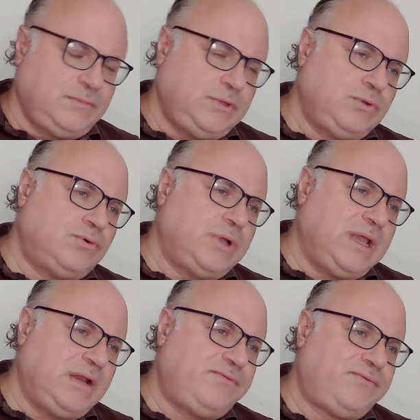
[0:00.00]
your
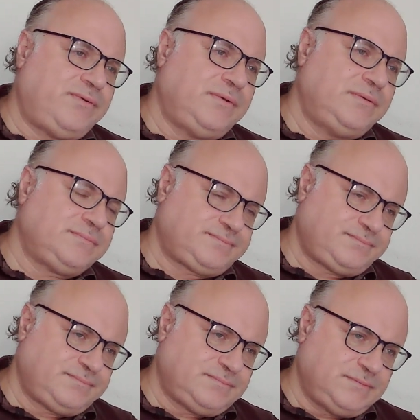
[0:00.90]
health
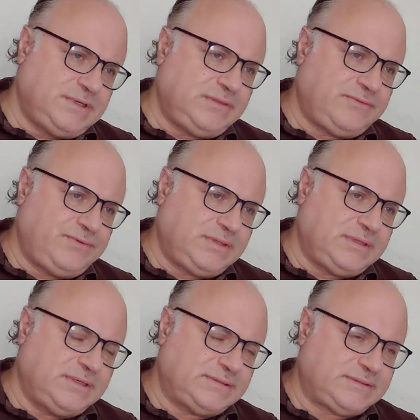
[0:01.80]
and
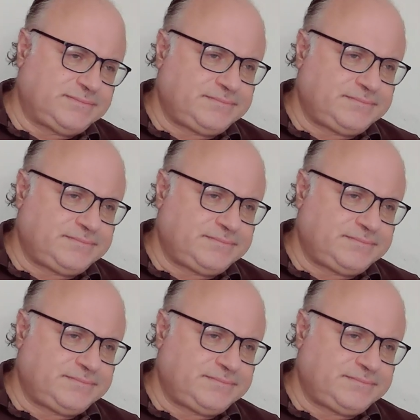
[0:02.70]
fitness.